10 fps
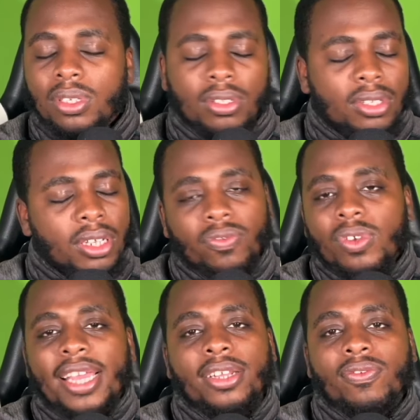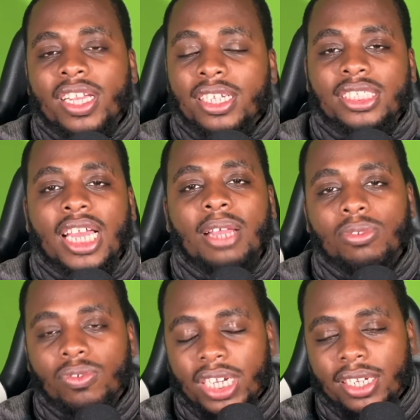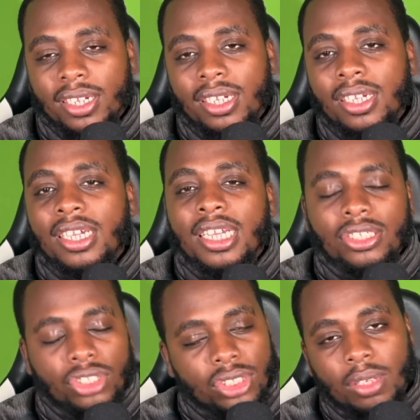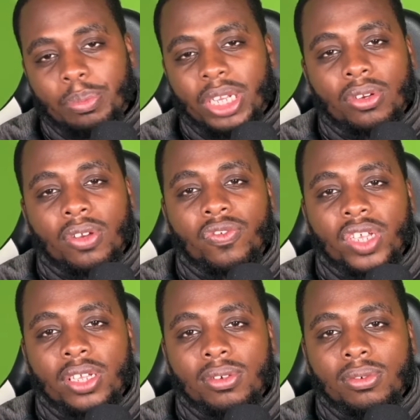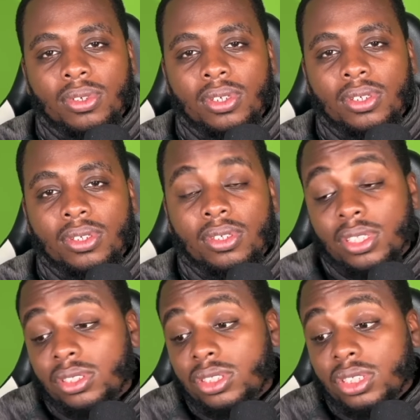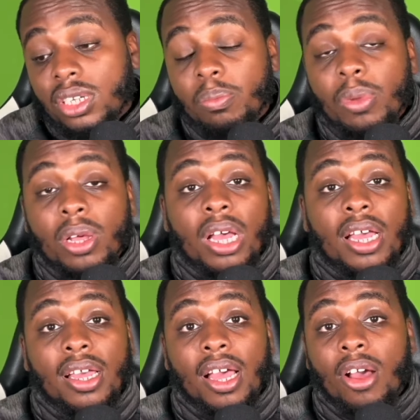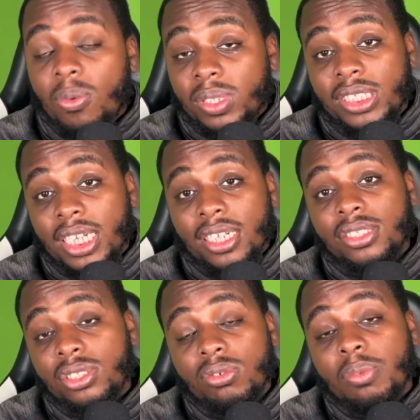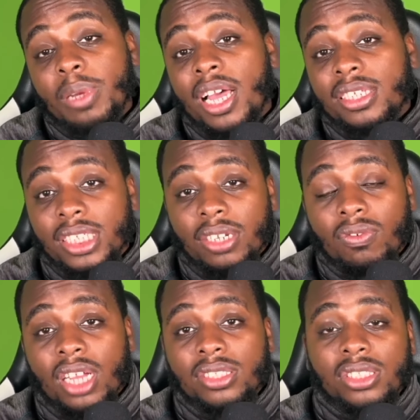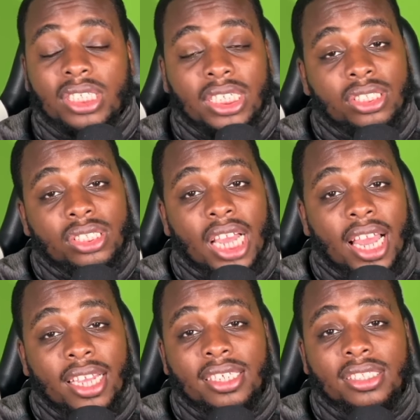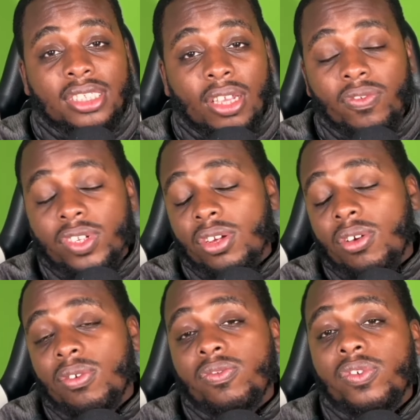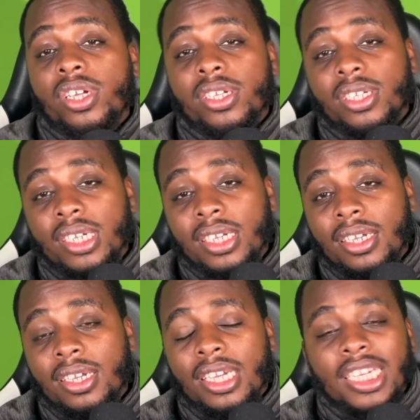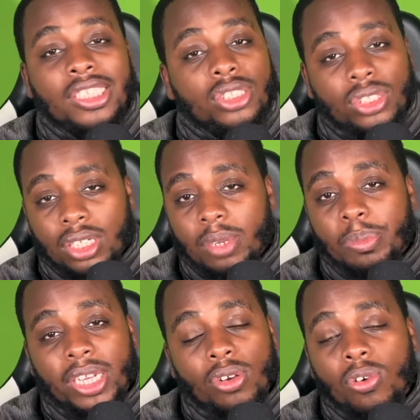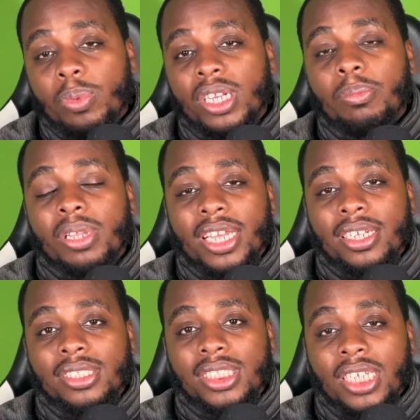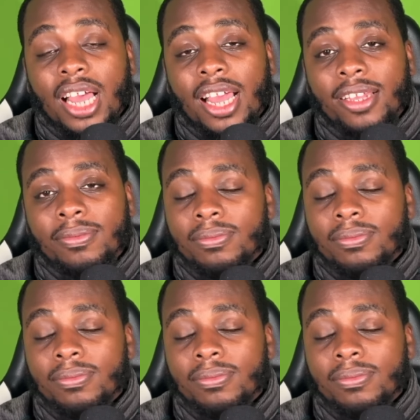If you had to rank a top three, he should be on the field. He should, but I always say this too about Isaiah Rodgers. He shot himself in the own foot. He should have been open to playing the slot.